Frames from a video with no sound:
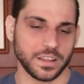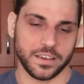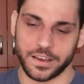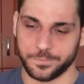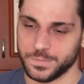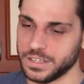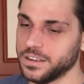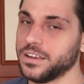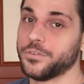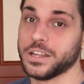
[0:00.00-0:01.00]
yeah,
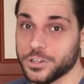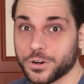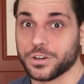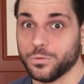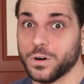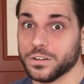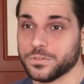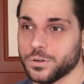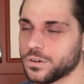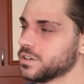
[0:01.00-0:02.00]
Randy Orton won,
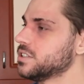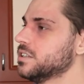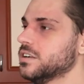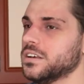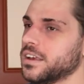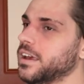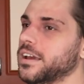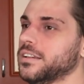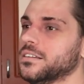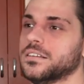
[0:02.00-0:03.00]
of course,
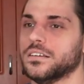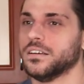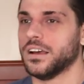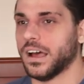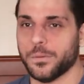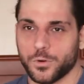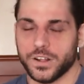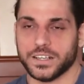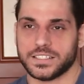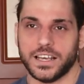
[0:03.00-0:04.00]
and I'm
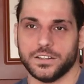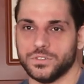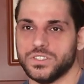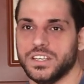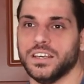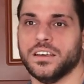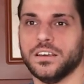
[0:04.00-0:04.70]
really excited to see